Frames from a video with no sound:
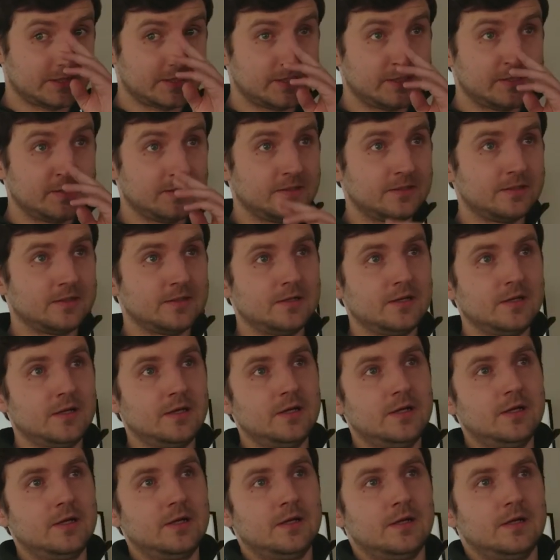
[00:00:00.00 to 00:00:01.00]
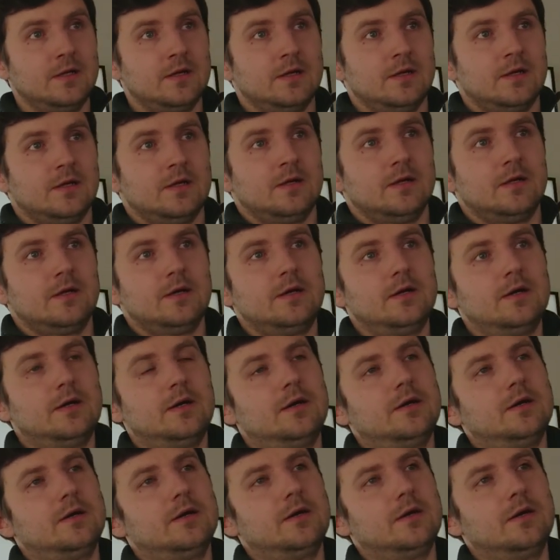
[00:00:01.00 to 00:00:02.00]
Yeah, but
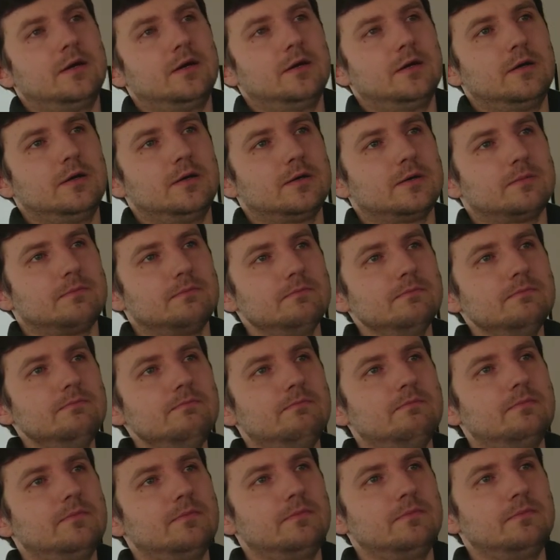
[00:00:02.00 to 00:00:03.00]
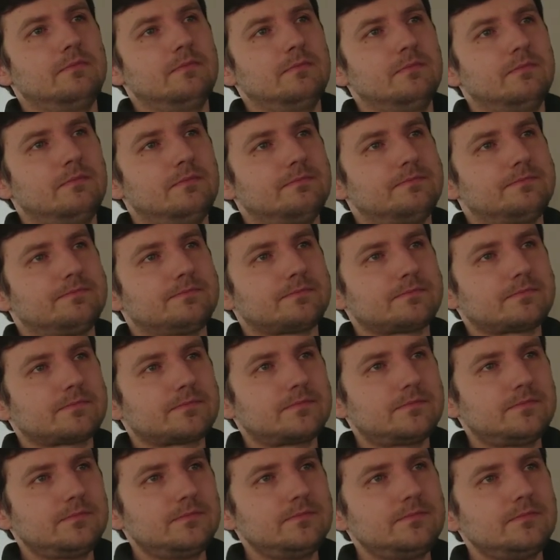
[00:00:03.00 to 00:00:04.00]
I was wondering,
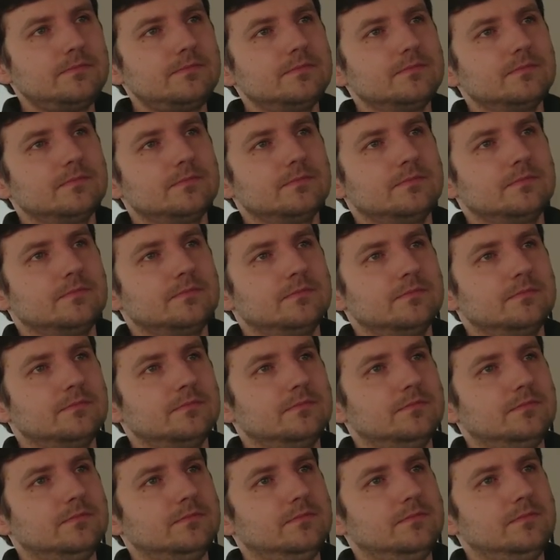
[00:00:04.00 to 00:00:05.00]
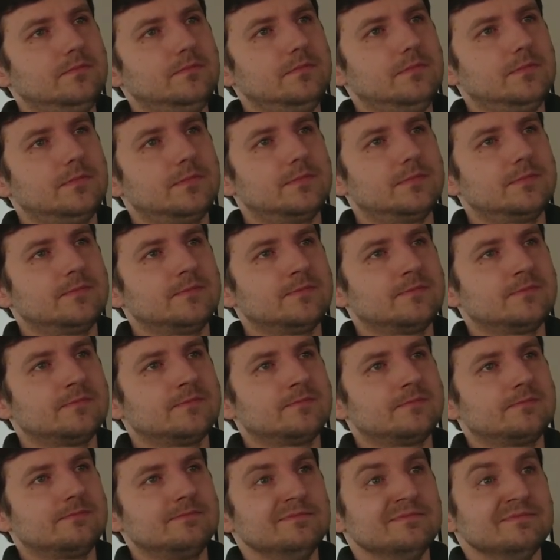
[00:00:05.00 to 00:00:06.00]
like I did tried to reproduce the
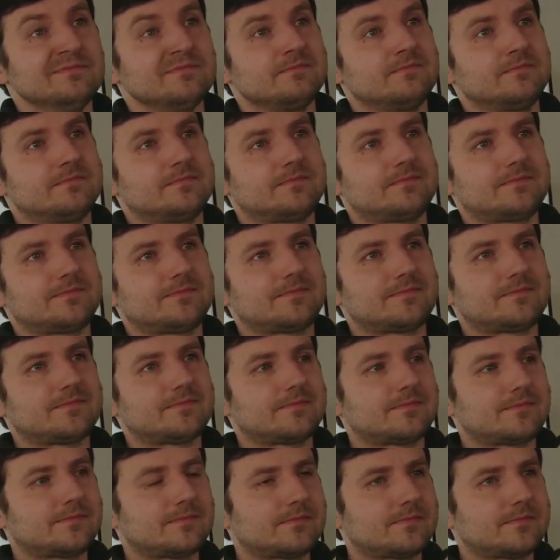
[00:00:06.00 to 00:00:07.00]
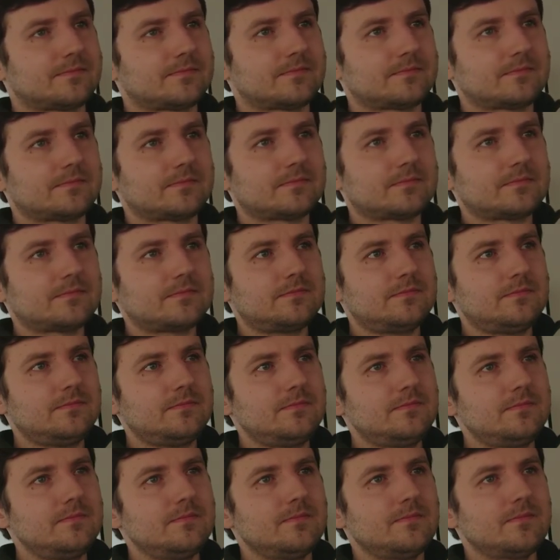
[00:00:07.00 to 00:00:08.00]
issue, but I had no
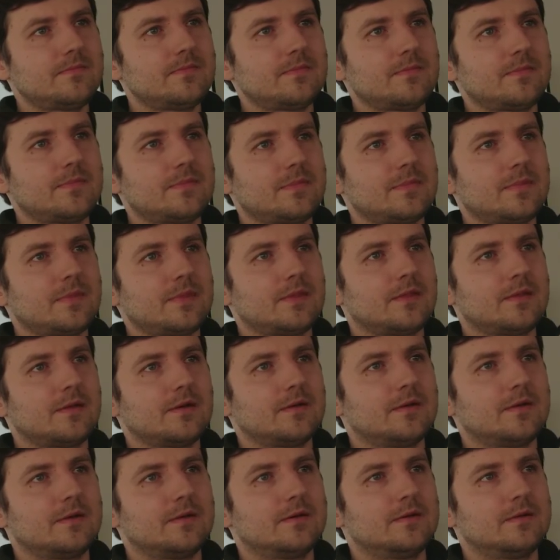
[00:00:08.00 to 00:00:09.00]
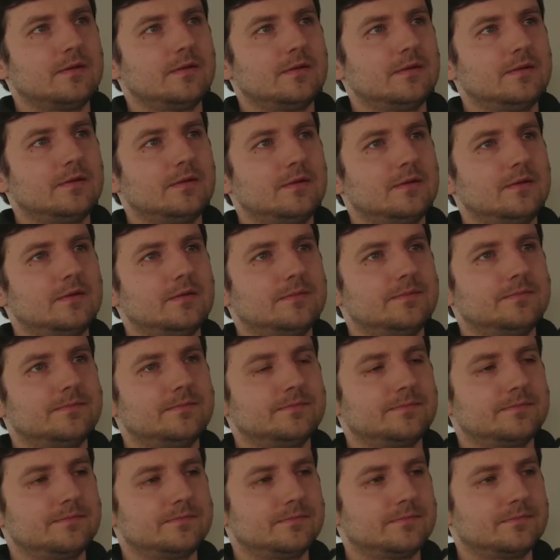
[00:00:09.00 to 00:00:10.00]
space on the SD card, and
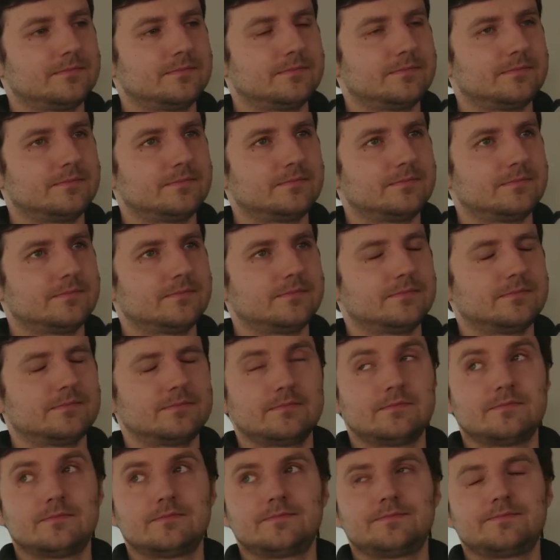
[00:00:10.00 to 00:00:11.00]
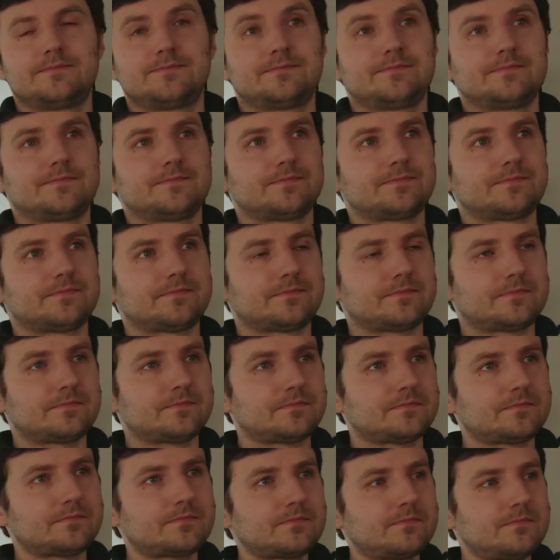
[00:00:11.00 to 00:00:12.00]
it's still sort of finished.
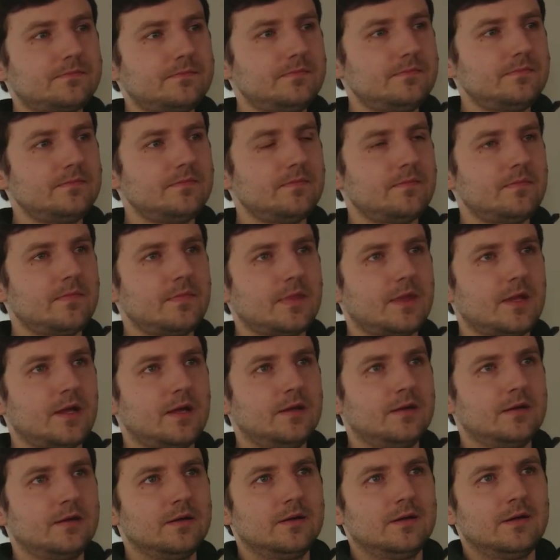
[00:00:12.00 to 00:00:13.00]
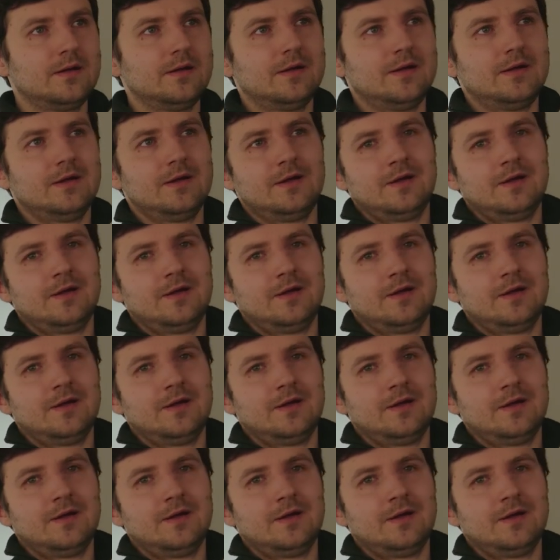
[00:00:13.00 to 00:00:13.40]
I was just wondering where did it go?